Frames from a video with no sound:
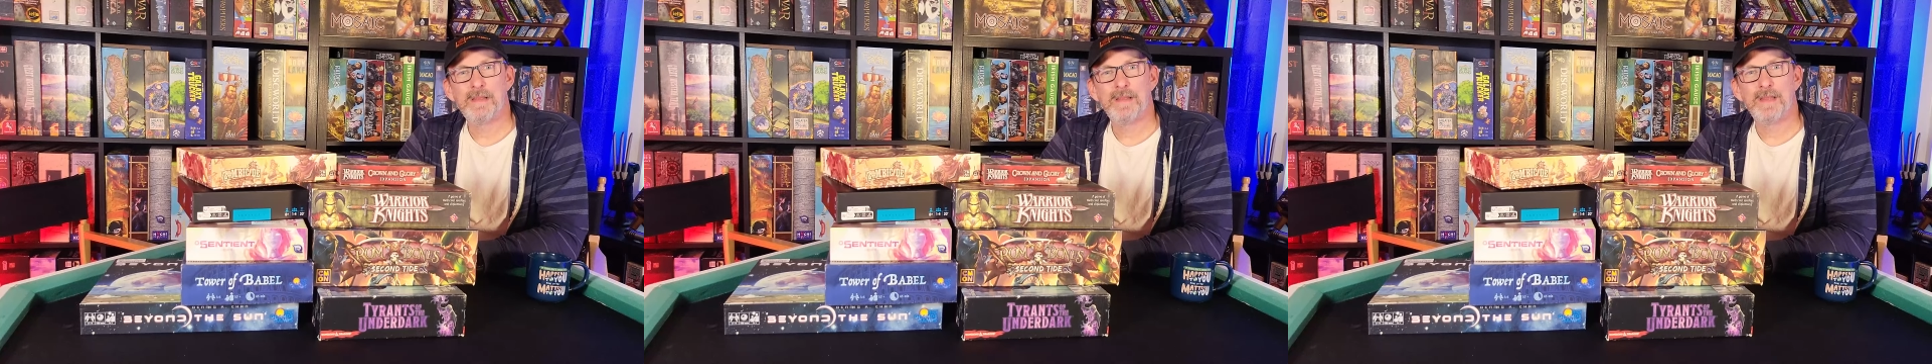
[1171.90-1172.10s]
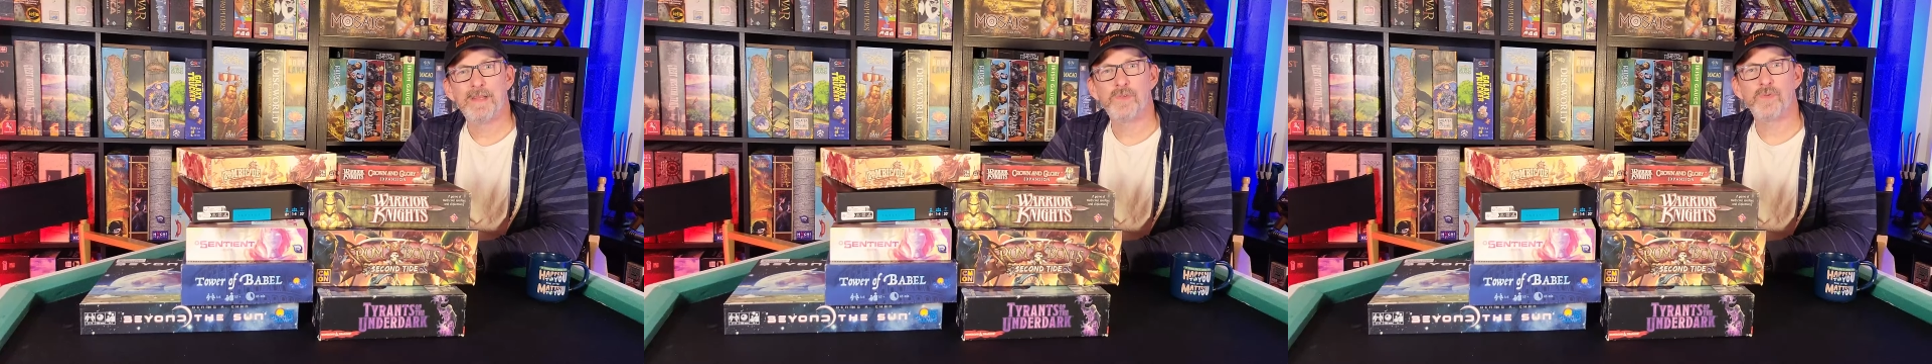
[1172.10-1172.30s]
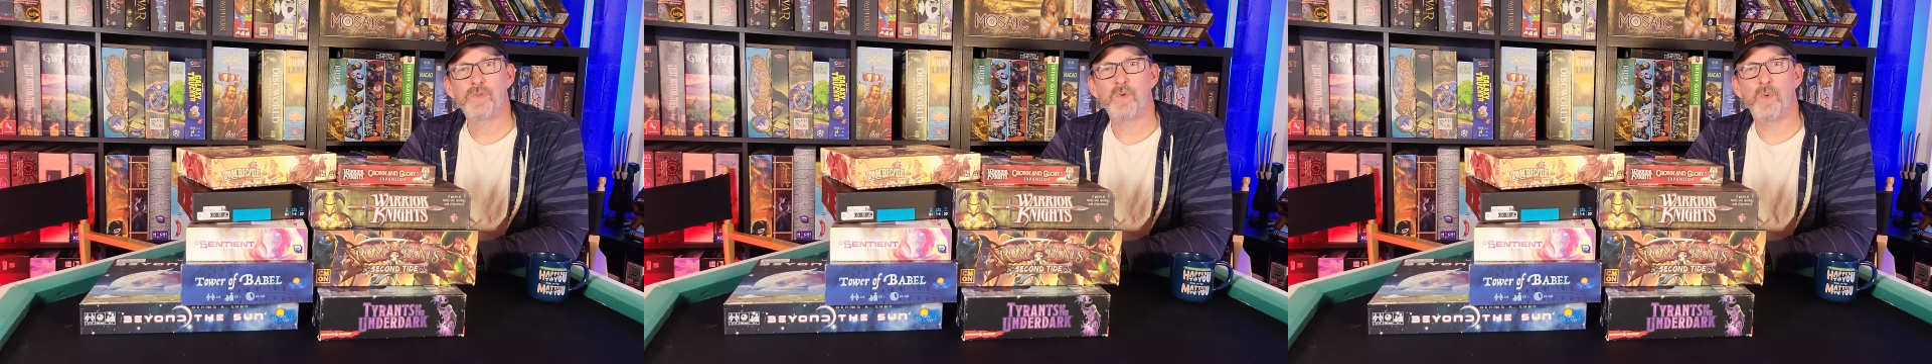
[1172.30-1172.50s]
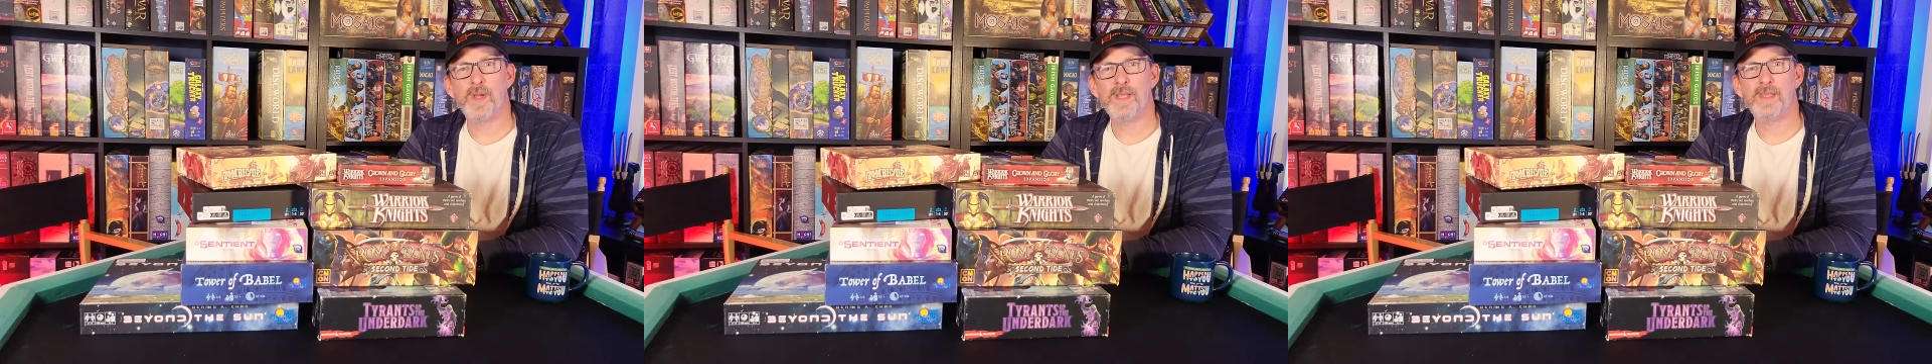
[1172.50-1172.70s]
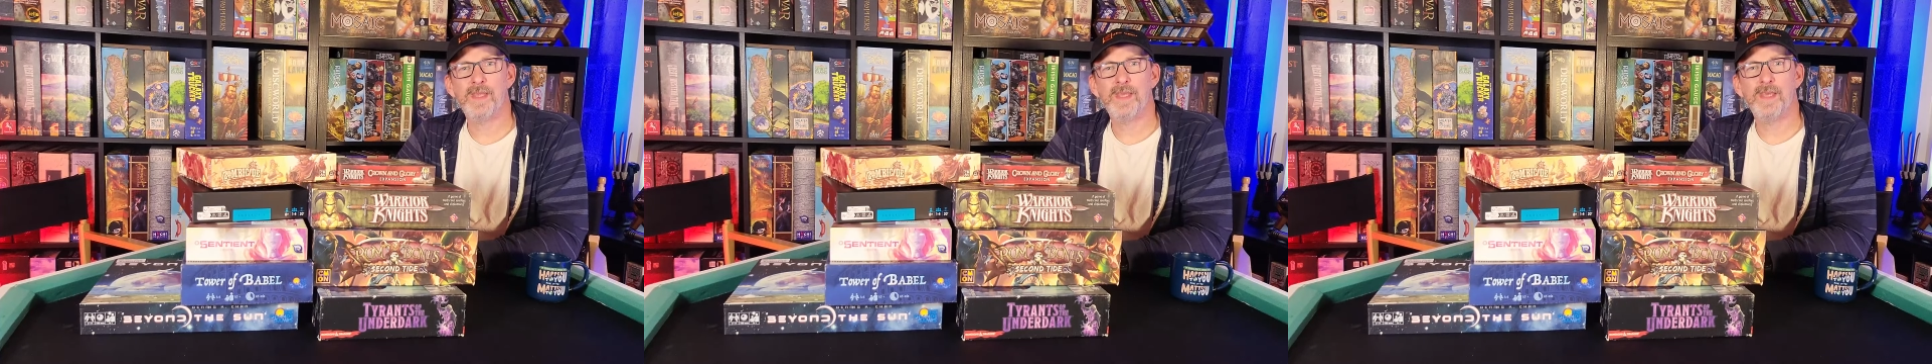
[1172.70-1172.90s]
this was
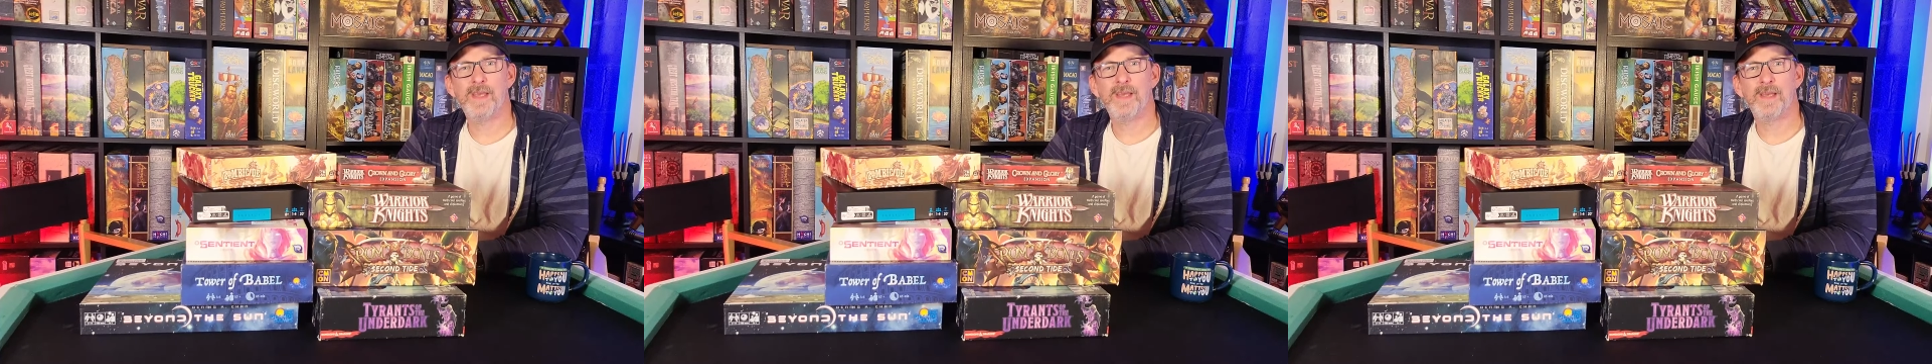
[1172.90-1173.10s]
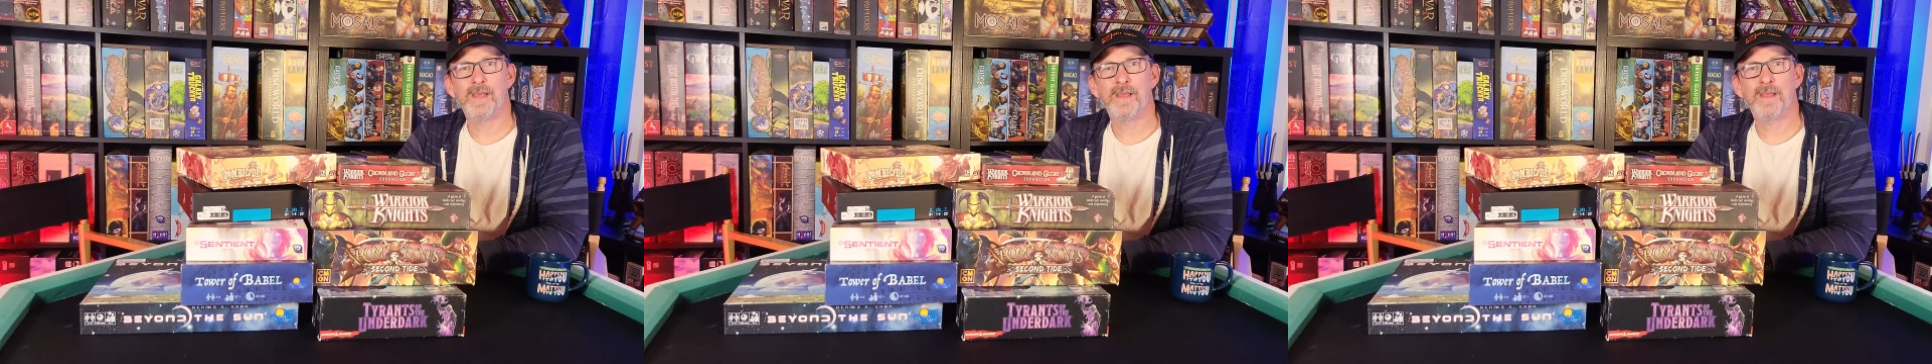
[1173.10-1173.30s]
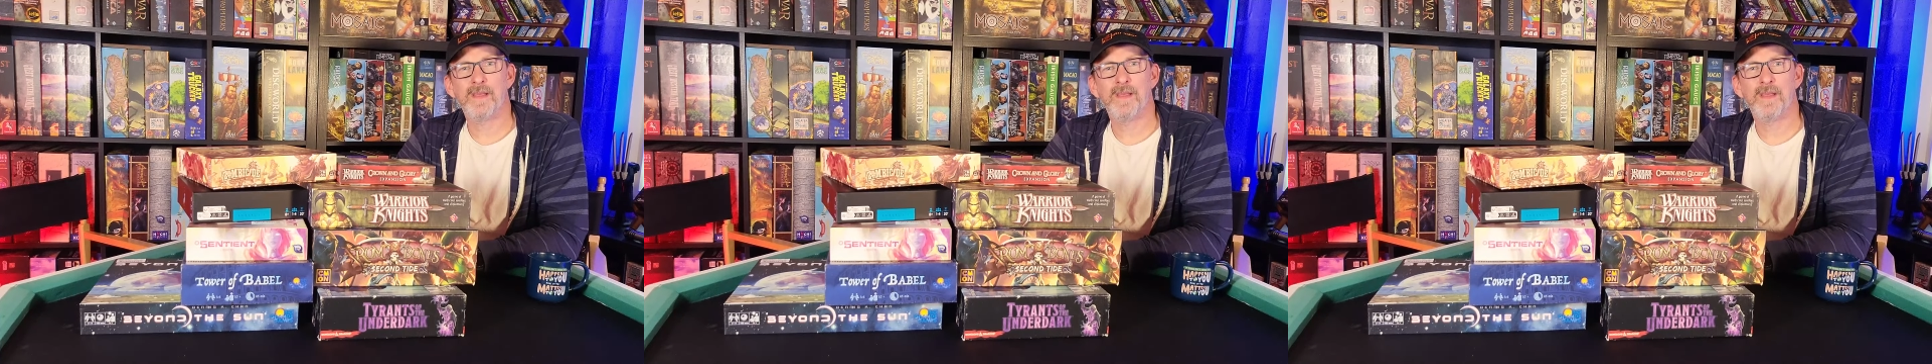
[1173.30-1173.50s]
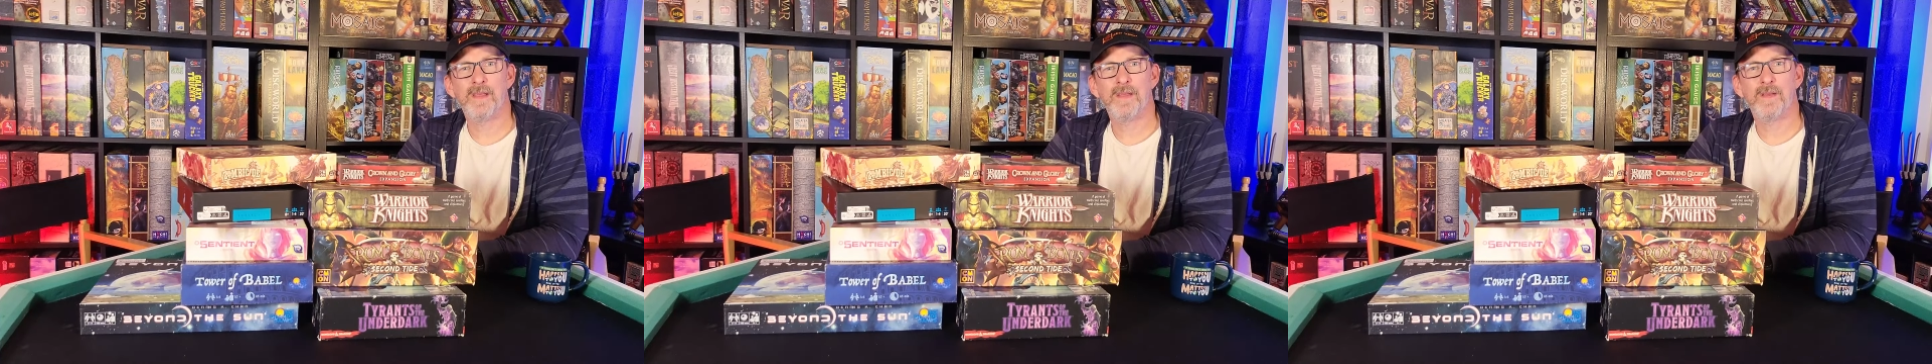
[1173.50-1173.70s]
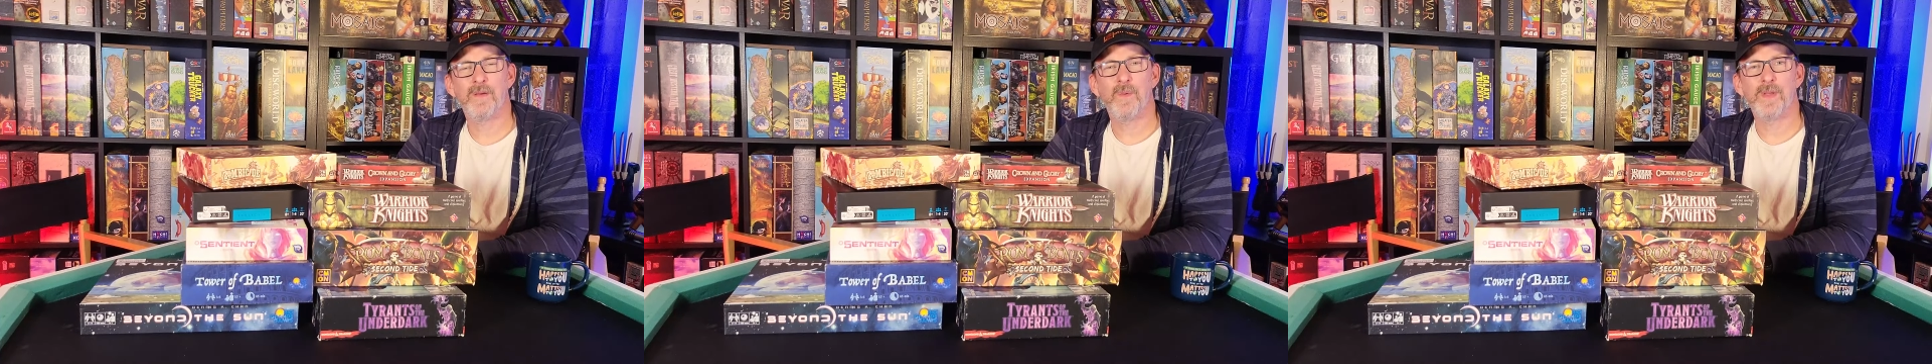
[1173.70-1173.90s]
quite the
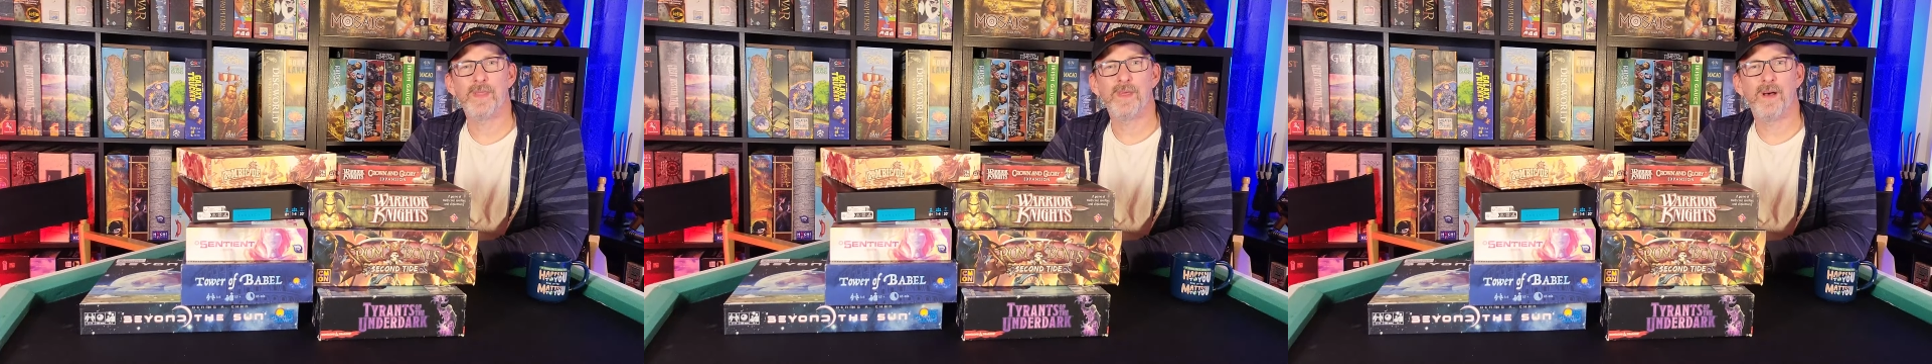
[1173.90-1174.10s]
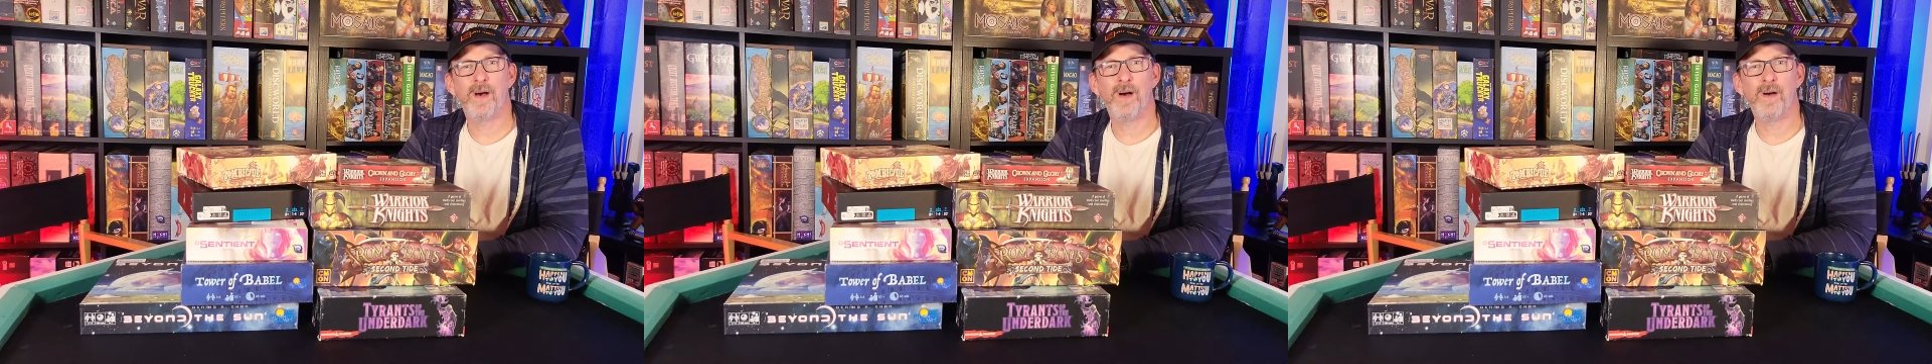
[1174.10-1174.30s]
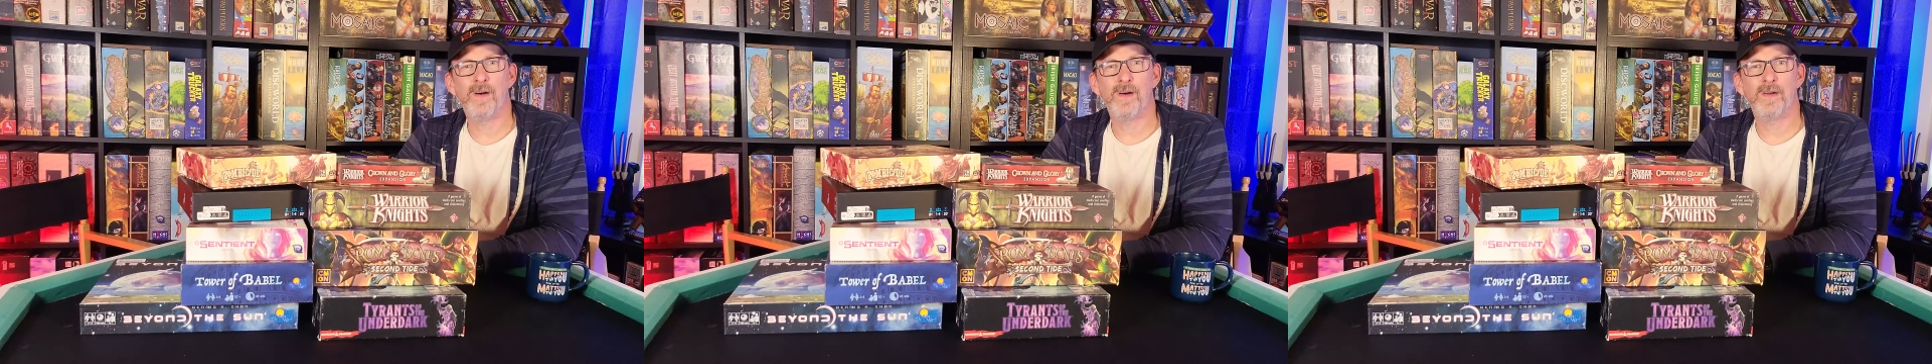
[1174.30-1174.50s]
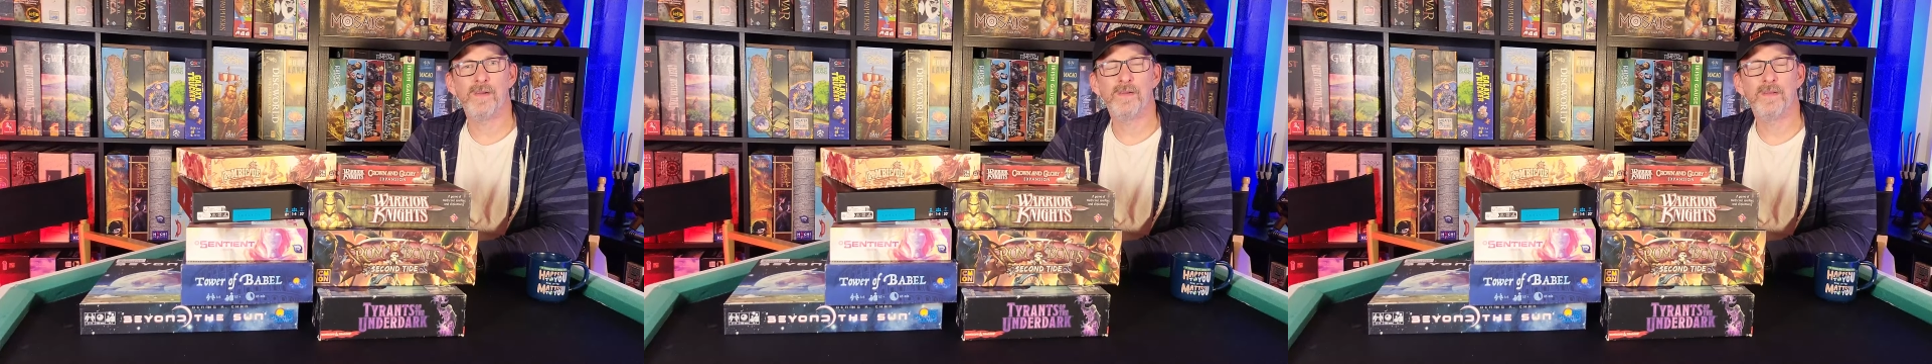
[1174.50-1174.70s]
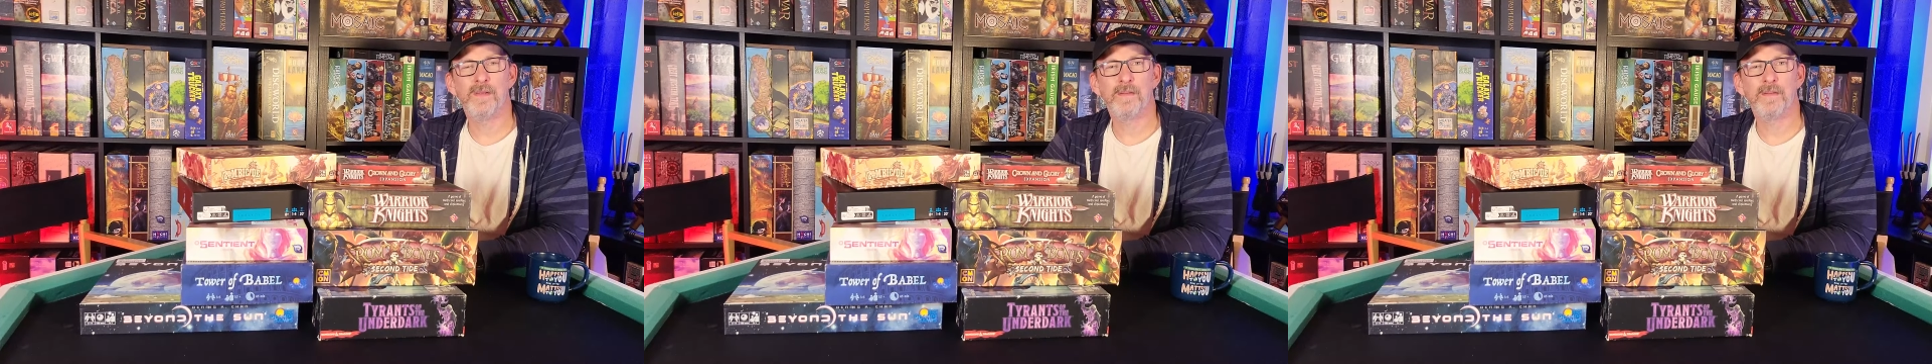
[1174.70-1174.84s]
haul.